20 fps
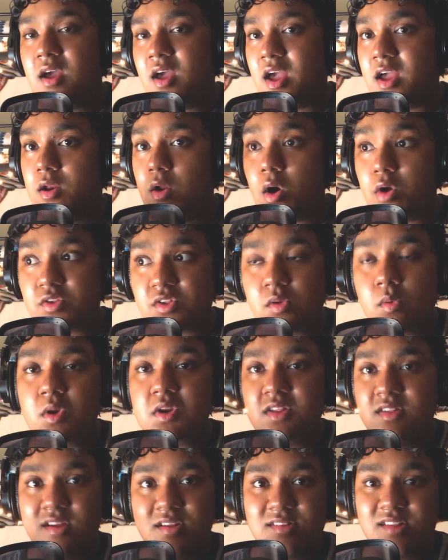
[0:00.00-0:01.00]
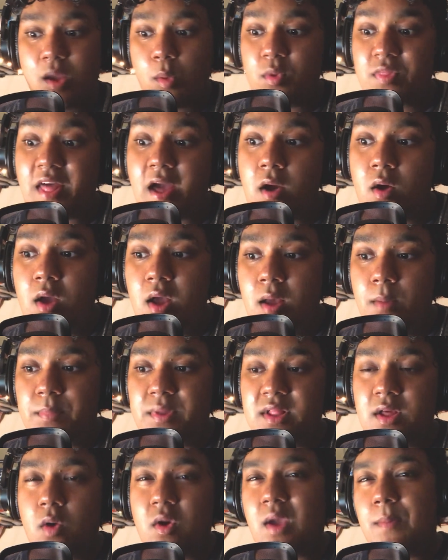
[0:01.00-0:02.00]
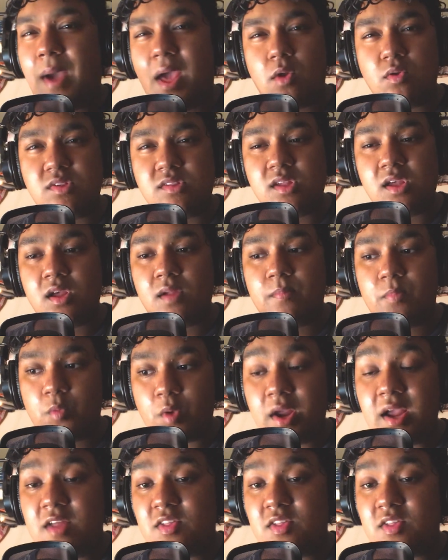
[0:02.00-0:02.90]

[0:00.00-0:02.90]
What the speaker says: and so on to 68 without being like, okay, but I don't see it, right?